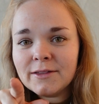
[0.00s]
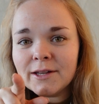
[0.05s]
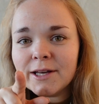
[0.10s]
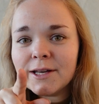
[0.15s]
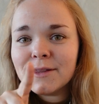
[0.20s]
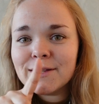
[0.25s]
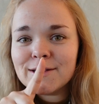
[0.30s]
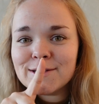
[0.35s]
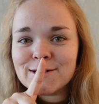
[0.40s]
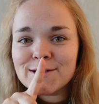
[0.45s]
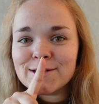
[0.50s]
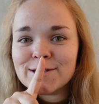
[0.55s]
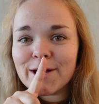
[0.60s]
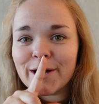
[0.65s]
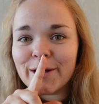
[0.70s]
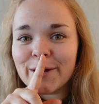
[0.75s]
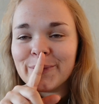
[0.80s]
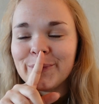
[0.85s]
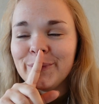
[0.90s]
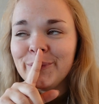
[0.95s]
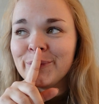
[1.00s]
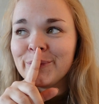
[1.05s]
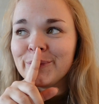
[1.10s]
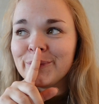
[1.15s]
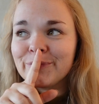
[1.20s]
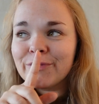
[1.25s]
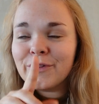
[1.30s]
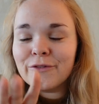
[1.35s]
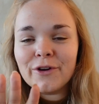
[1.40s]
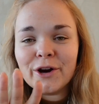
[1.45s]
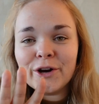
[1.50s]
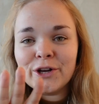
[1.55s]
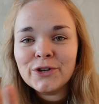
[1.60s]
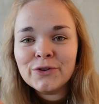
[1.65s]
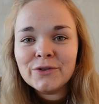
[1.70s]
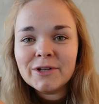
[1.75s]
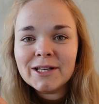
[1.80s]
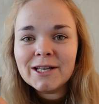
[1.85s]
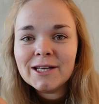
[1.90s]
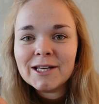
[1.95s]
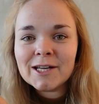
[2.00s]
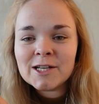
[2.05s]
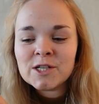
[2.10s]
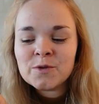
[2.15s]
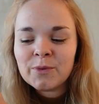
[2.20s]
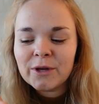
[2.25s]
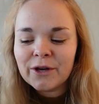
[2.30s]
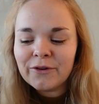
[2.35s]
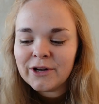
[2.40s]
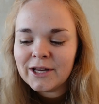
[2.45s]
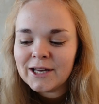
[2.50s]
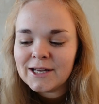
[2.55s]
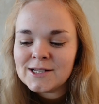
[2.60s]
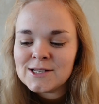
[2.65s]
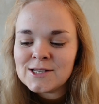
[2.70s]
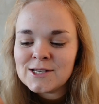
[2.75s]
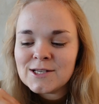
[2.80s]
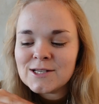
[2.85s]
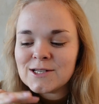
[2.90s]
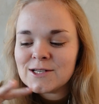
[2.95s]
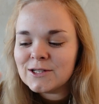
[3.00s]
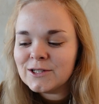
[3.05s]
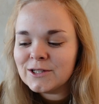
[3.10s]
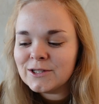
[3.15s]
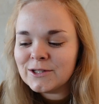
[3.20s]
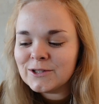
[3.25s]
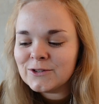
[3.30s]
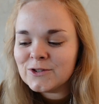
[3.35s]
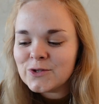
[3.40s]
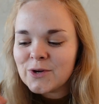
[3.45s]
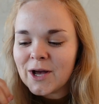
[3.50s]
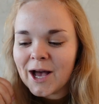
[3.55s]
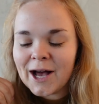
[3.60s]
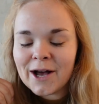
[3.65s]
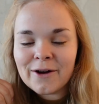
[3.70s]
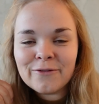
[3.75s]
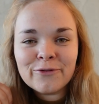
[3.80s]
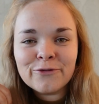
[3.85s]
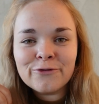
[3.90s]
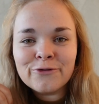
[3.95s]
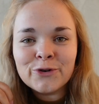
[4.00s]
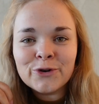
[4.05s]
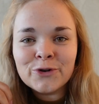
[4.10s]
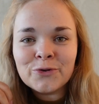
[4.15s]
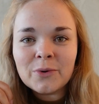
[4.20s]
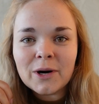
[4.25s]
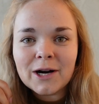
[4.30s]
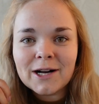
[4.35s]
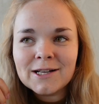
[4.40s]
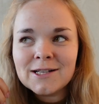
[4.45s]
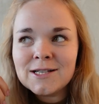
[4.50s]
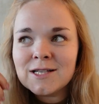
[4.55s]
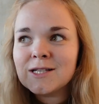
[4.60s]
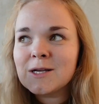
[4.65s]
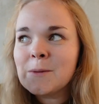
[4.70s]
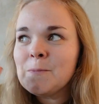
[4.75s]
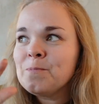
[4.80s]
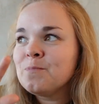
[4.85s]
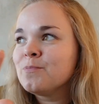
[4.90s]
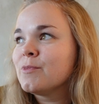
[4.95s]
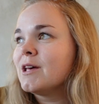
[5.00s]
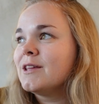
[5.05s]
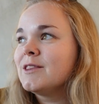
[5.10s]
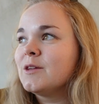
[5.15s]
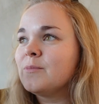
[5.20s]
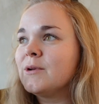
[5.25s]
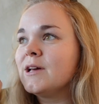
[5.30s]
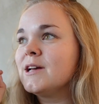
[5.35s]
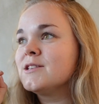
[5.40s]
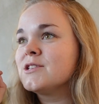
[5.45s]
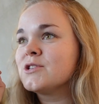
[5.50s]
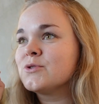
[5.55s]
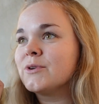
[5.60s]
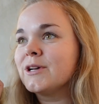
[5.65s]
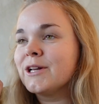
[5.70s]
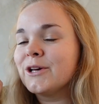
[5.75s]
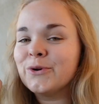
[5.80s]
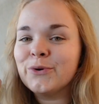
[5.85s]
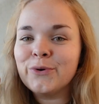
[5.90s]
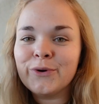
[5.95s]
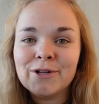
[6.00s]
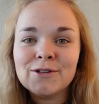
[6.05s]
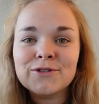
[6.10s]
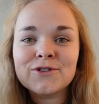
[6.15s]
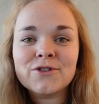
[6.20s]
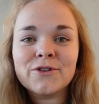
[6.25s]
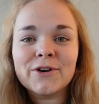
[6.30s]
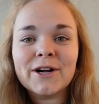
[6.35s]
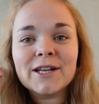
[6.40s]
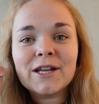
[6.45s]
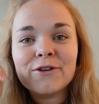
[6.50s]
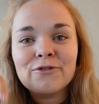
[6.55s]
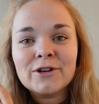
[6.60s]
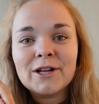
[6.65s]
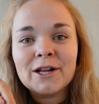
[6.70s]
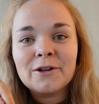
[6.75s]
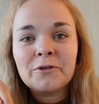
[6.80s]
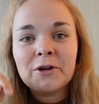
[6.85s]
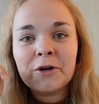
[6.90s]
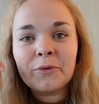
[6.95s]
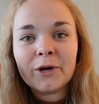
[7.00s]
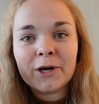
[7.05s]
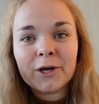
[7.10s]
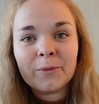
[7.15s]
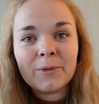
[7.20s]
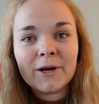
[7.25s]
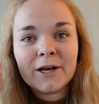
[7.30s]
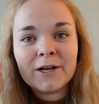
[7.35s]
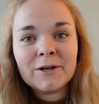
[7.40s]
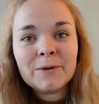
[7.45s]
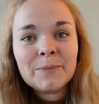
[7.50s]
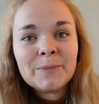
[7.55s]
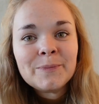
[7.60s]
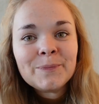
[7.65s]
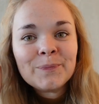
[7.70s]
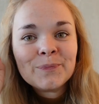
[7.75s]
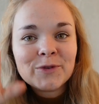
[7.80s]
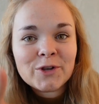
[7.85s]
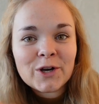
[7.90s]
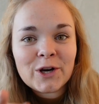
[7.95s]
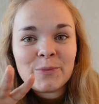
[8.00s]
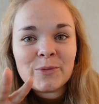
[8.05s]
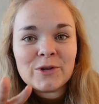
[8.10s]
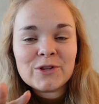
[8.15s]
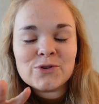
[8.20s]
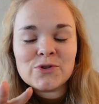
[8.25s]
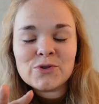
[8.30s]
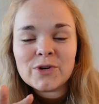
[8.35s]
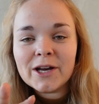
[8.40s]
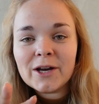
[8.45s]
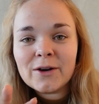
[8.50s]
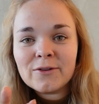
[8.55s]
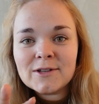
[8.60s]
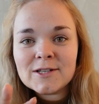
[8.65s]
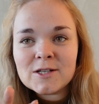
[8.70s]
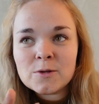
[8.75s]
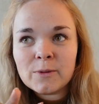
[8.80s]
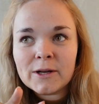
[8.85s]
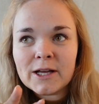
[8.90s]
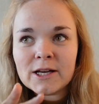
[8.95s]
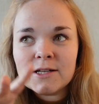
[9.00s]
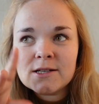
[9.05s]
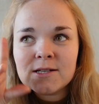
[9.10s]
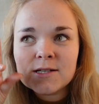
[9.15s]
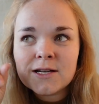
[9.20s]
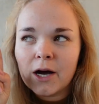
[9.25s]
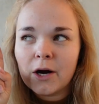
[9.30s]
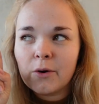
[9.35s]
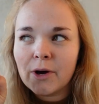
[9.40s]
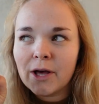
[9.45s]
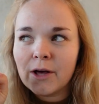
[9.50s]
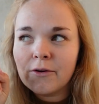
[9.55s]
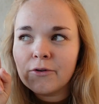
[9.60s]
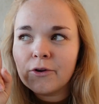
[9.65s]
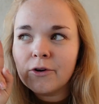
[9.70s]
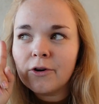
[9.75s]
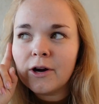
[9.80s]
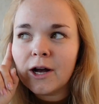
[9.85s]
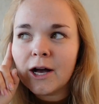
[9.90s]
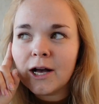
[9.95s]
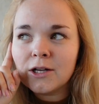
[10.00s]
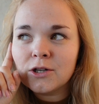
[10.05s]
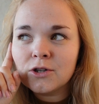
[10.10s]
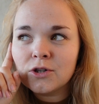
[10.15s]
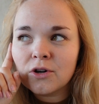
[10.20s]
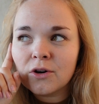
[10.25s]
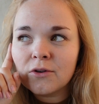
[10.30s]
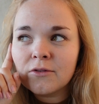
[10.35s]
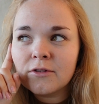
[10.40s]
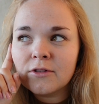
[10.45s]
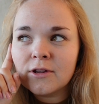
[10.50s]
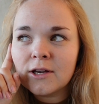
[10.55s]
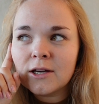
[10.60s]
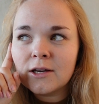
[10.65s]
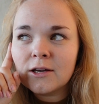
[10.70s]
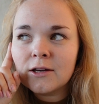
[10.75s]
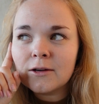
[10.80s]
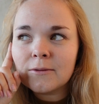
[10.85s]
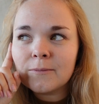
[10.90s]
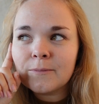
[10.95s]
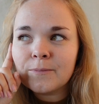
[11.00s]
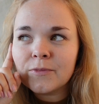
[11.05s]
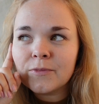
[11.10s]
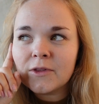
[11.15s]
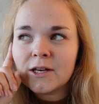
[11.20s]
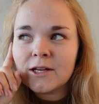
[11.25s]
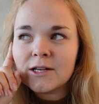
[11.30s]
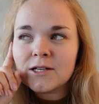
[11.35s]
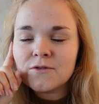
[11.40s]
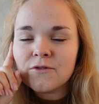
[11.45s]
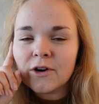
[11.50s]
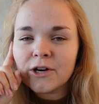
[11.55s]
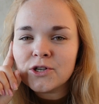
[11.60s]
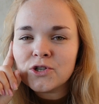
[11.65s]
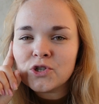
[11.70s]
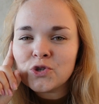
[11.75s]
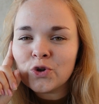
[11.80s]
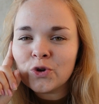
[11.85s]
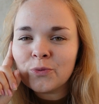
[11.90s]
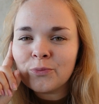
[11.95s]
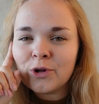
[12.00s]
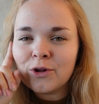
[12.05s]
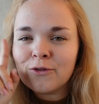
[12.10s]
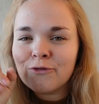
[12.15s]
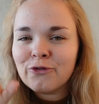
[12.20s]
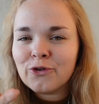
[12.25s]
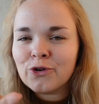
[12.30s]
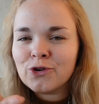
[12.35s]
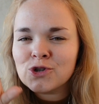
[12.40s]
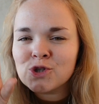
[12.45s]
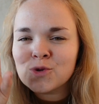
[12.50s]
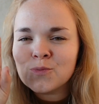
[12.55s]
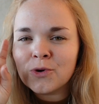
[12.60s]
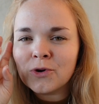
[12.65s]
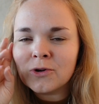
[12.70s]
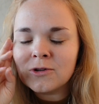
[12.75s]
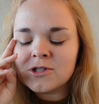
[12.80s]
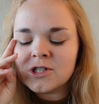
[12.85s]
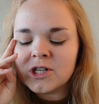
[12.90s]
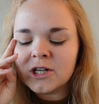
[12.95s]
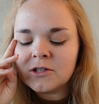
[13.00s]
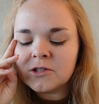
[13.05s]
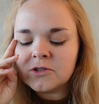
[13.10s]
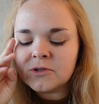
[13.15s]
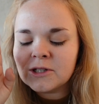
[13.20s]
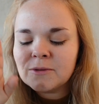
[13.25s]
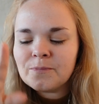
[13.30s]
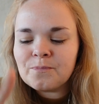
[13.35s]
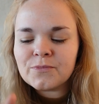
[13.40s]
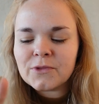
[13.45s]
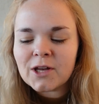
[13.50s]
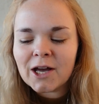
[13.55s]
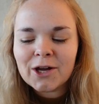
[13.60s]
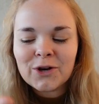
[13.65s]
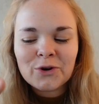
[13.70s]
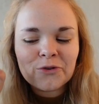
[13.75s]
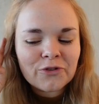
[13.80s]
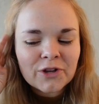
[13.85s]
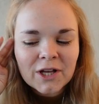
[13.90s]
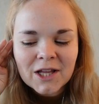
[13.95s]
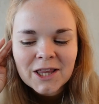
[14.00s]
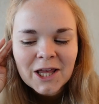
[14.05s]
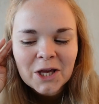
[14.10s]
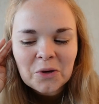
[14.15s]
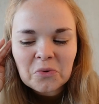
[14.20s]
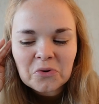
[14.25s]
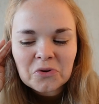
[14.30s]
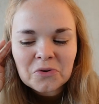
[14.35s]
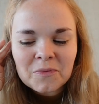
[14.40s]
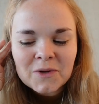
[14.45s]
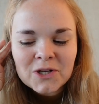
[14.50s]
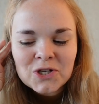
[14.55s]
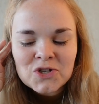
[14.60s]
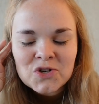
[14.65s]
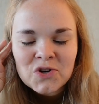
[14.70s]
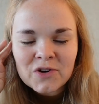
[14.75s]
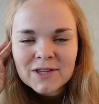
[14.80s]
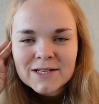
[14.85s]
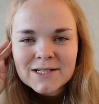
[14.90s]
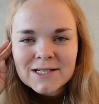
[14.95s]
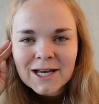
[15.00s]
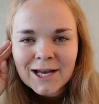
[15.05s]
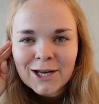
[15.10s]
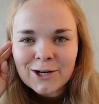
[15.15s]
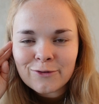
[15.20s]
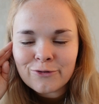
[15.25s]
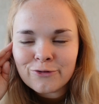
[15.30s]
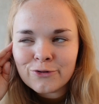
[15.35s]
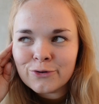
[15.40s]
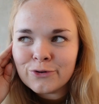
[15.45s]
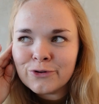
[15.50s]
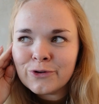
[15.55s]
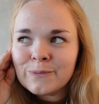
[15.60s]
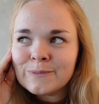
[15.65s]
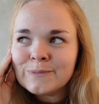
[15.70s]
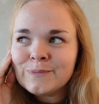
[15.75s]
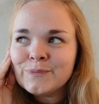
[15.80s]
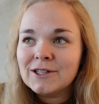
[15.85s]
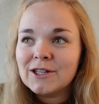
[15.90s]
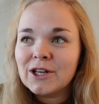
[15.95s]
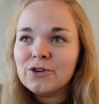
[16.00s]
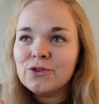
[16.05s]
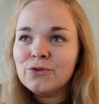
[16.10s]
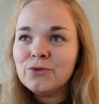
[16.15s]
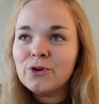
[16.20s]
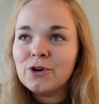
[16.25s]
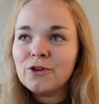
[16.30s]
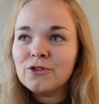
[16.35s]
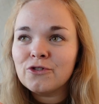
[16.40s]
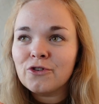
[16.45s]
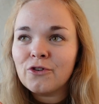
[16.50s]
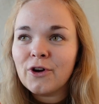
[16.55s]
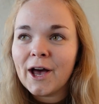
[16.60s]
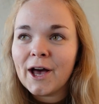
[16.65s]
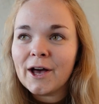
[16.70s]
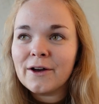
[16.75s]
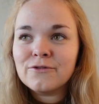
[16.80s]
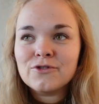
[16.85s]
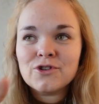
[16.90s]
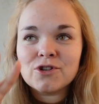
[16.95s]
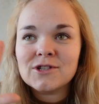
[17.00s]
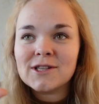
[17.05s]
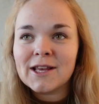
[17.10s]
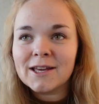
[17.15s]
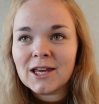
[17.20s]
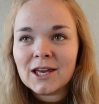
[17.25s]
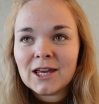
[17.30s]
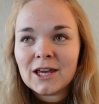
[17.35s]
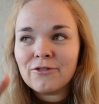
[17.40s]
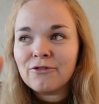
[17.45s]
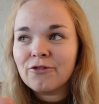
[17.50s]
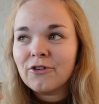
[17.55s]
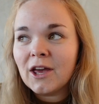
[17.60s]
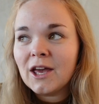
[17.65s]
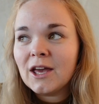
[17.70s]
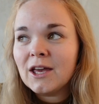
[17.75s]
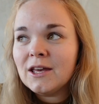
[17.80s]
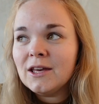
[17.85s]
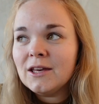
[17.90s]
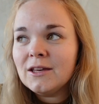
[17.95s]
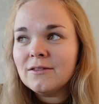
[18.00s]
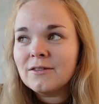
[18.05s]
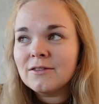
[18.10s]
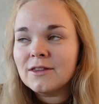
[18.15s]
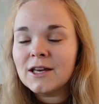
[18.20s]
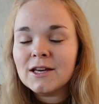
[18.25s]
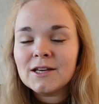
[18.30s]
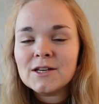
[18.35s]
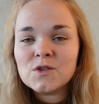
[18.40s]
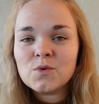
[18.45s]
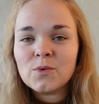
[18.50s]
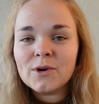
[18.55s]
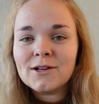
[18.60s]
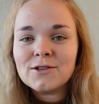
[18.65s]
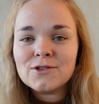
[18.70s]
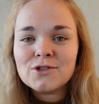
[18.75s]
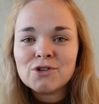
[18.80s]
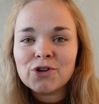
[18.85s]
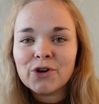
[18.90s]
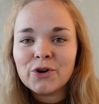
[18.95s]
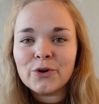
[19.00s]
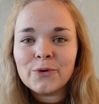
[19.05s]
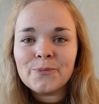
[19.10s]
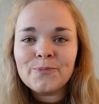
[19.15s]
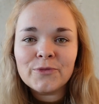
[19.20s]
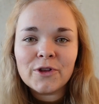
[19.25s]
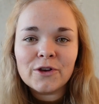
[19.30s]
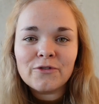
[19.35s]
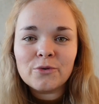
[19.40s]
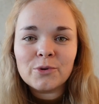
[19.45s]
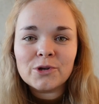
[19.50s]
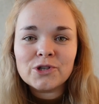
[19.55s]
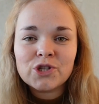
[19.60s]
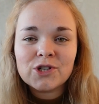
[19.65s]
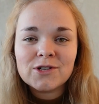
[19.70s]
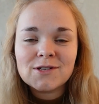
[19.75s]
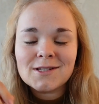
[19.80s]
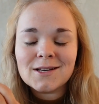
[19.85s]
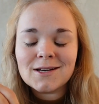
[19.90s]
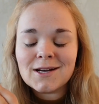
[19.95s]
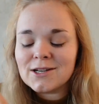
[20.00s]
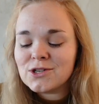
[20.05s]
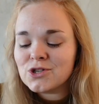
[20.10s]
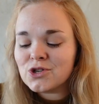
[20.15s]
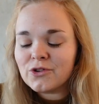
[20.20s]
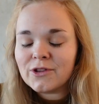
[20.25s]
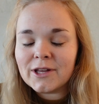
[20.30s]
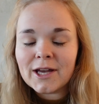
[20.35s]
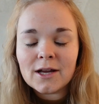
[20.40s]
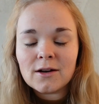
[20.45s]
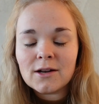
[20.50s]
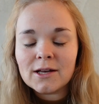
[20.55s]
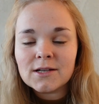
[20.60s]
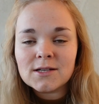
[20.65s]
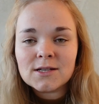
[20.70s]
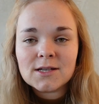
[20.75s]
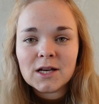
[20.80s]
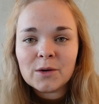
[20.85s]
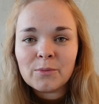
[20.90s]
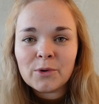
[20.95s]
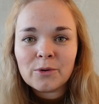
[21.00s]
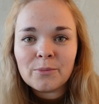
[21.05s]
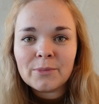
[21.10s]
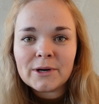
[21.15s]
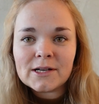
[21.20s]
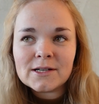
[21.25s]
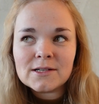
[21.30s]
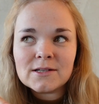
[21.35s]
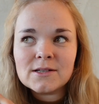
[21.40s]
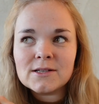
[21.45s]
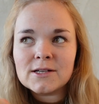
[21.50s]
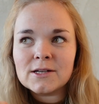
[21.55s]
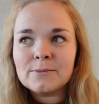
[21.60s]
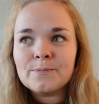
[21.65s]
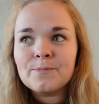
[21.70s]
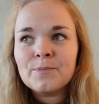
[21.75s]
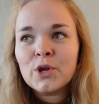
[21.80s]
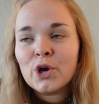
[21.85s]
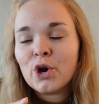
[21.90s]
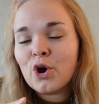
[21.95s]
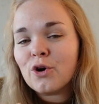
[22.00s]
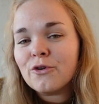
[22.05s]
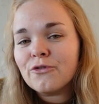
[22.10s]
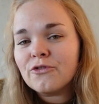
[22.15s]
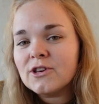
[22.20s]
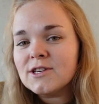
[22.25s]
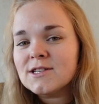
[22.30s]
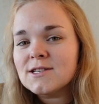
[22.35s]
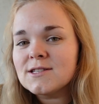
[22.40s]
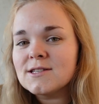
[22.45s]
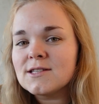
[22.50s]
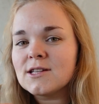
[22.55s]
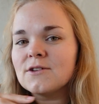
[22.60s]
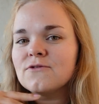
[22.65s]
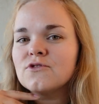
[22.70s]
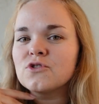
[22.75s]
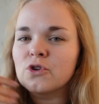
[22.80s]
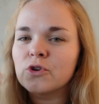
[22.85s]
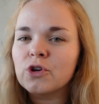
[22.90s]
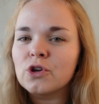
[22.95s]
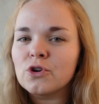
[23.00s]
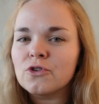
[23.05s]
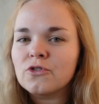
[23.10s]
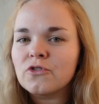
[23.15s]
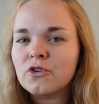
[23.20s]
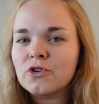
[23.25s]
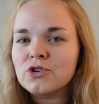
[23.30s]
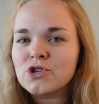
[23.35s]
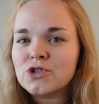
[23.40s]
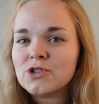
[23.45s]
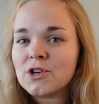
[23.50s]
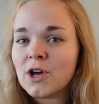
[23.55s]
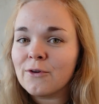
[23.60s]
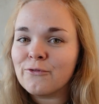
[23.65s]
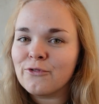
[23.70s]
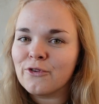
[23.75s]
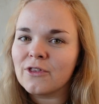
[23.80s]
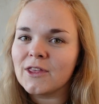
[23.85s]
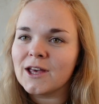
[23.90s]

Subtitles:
think this is a very unique experience to have food-wise, and the place is really cool, so I definitely recommend coming to try out this place. However, I don't think it is very suitable for small children. I don't think they would enjoy this kind of food. They do also have just like a cafe thing as well, so if you want just the, I saw they have like cinnamon buns and coffees and stuff, so you can also just come for